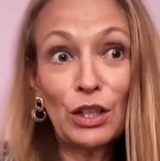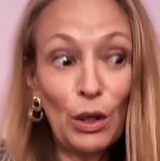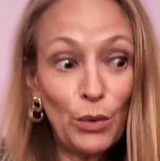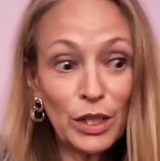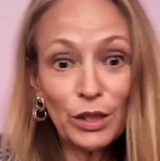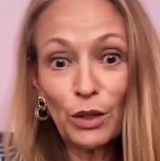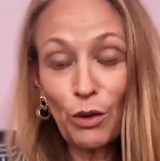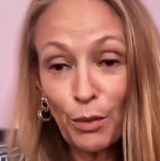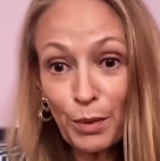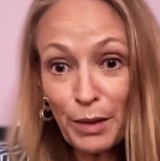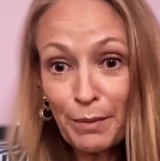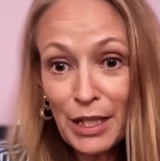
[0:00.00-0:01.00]
go into
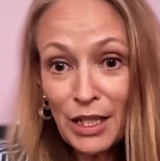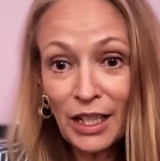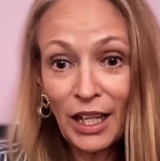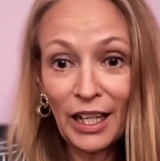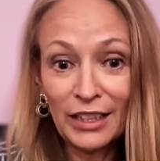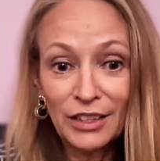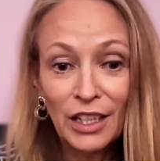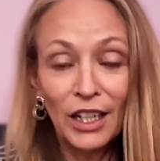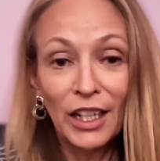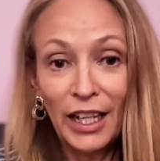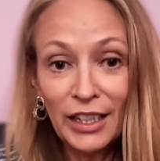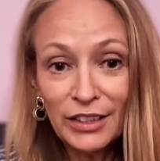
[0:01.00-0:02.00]
corporate America and
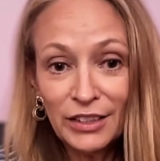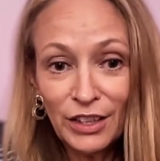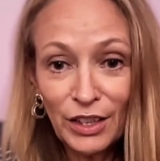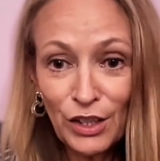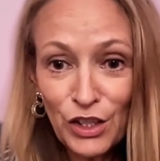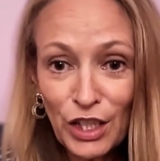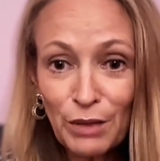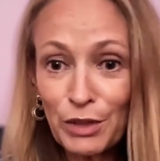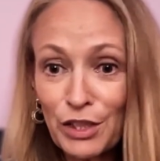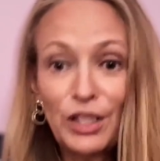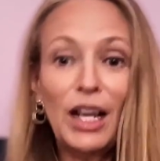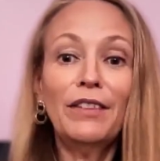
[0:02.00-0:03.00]
negotiate, we're
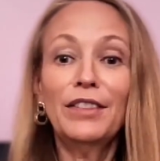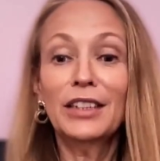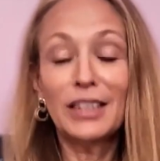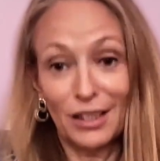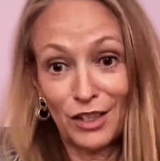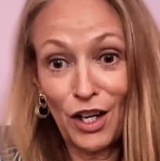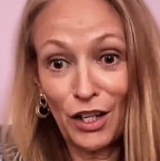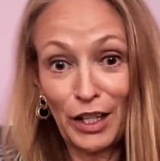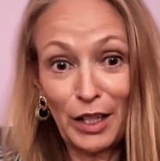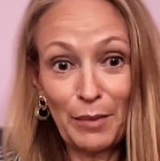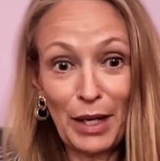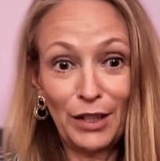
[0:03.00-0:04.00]
definitely not talking
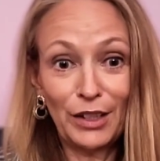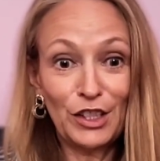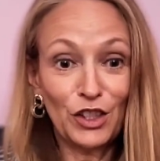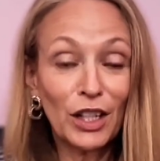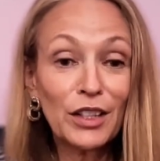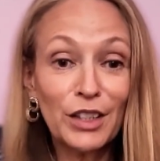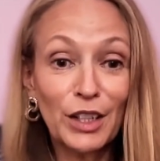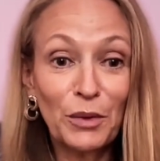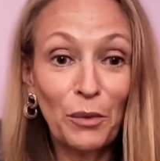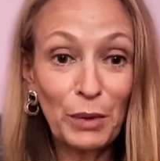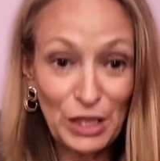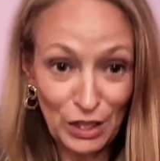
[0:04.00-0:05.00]
about each other and
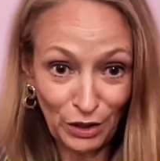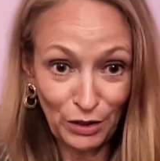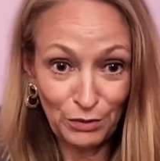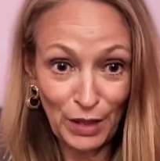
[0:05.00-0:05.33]
what we do,